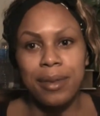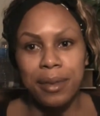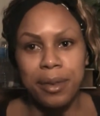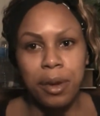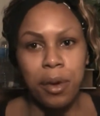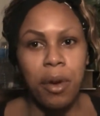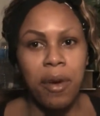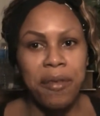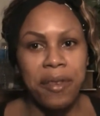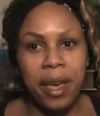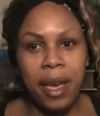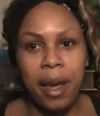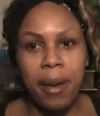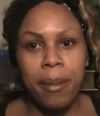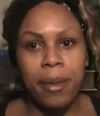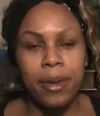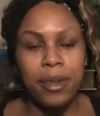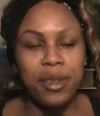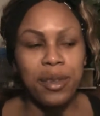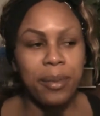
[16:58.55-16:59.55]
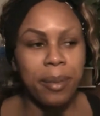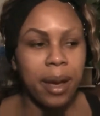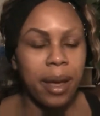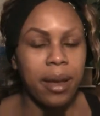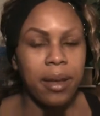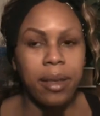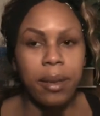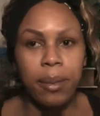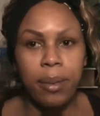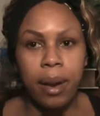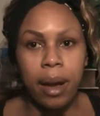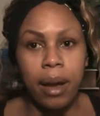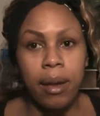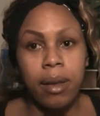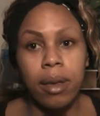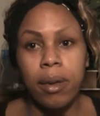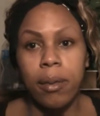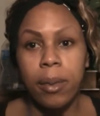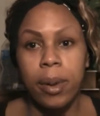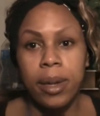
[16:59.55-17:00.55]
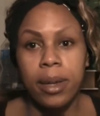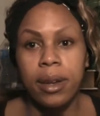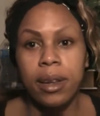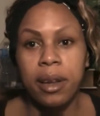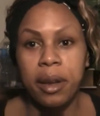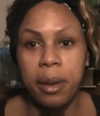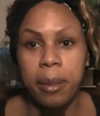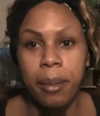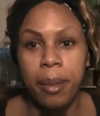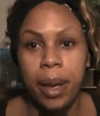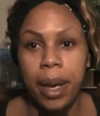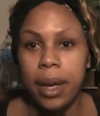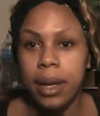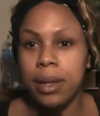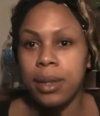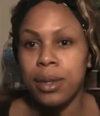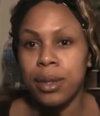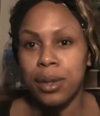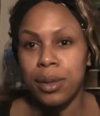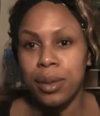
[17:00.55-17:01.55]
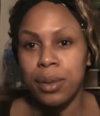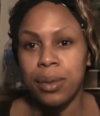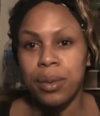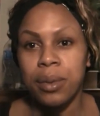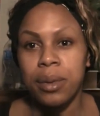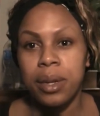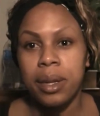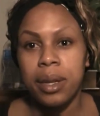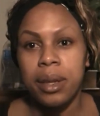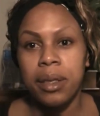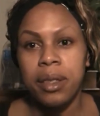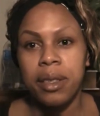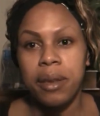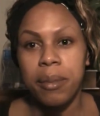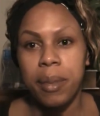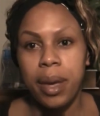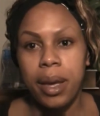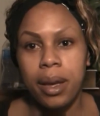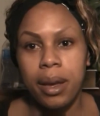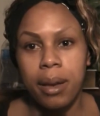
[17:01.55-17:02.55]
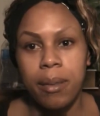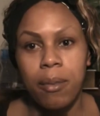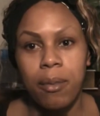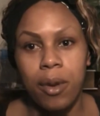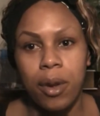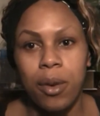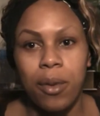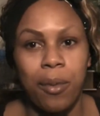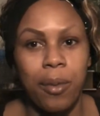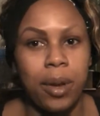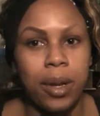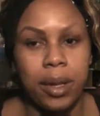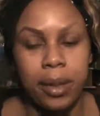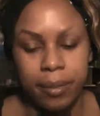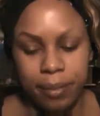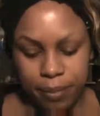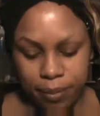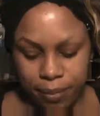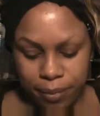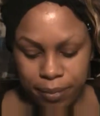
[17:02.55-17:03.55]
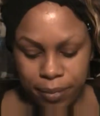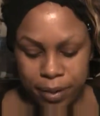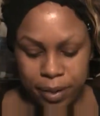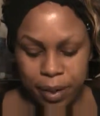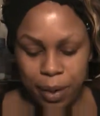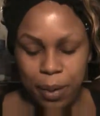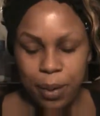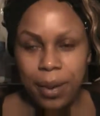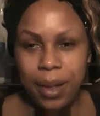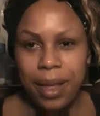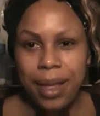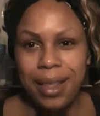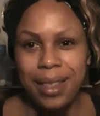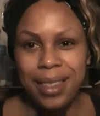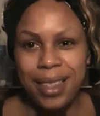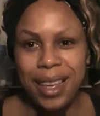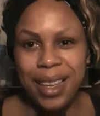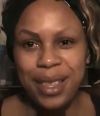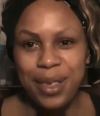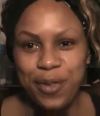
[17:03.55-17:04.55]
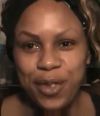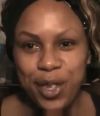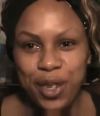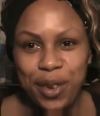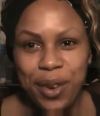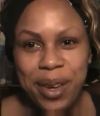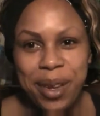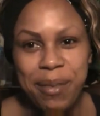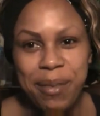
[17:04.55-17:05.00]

go off camera, do my other brow, and get ready to come back and do the makeup 101. So, thanks for joining